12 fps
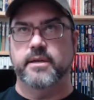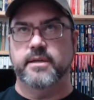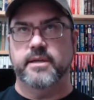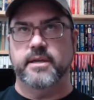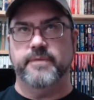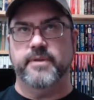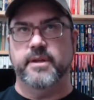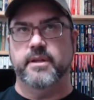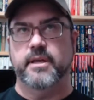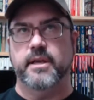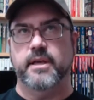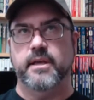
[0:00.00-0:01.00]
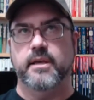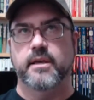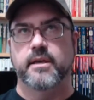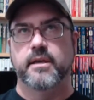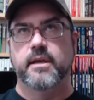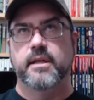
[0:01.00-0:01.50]
Definitely
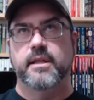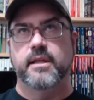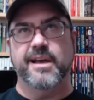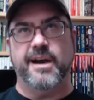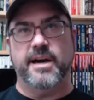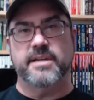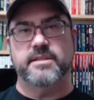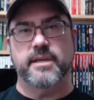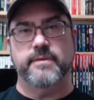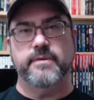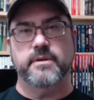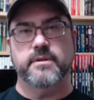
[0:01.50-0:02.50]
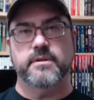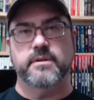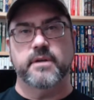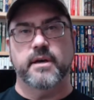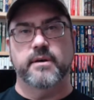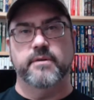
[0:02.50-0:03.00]
the cost savings
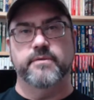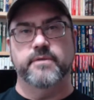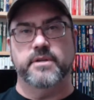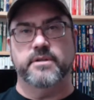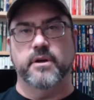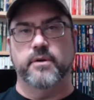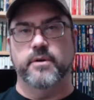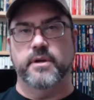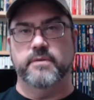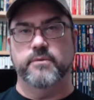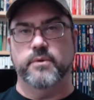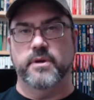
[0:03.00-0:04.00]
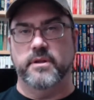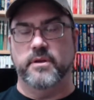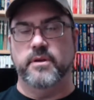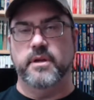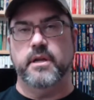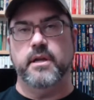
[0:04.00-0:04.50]
of just going with
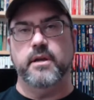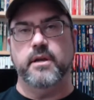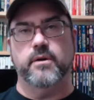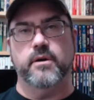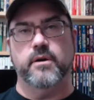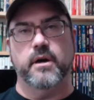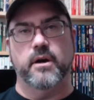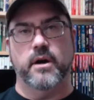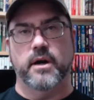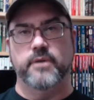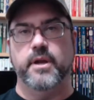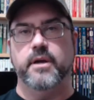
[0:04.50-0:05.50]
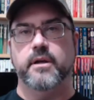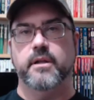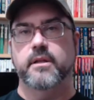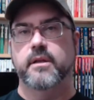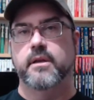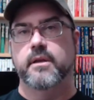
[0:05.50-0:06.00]
Unity or
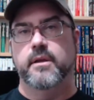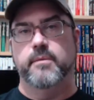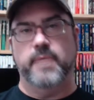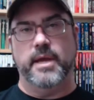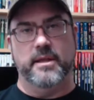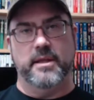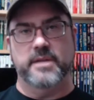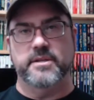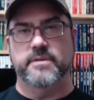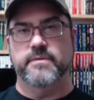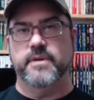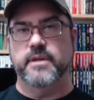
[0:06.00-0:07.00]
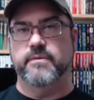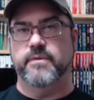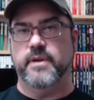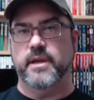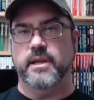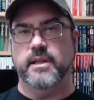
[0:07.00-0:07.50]
Unreal, paying the licensing
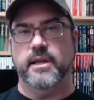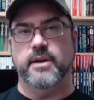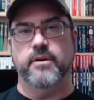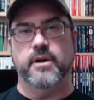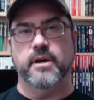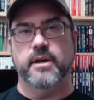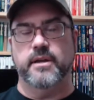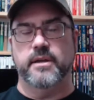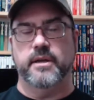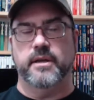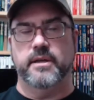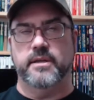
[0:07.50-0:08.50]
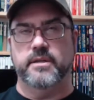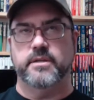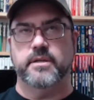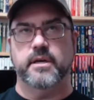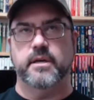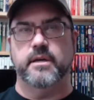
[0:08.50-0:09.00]
fee later on
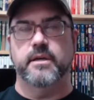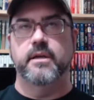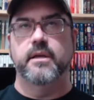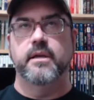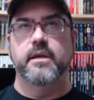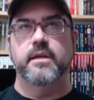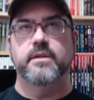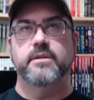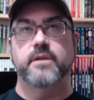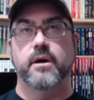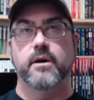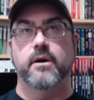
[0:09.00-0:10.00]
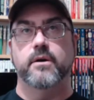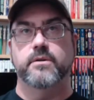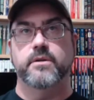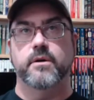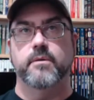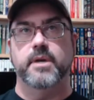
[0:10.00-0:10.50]
is so
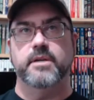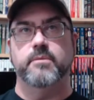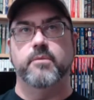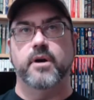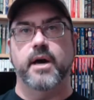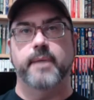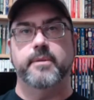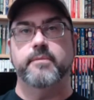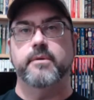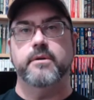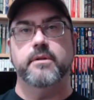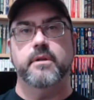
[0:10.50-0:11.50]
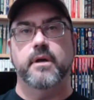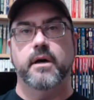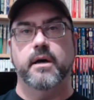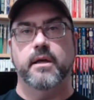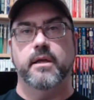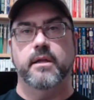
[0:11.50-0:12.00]
much more optimal
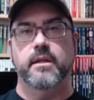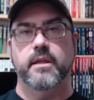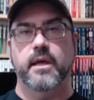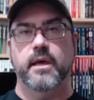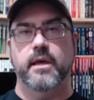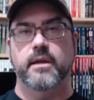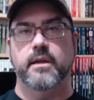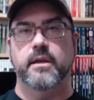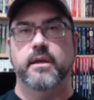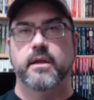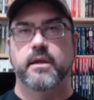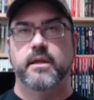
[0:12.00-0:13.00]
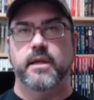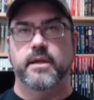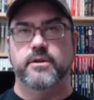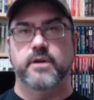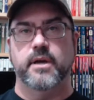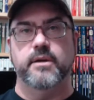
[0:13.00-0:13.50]
than
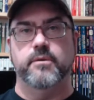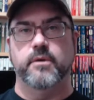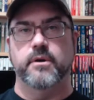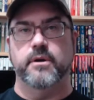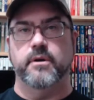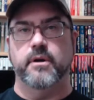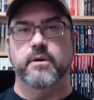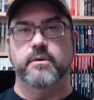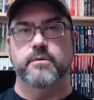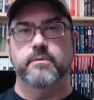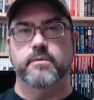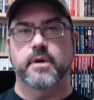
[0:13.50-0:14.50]
trying to roll your own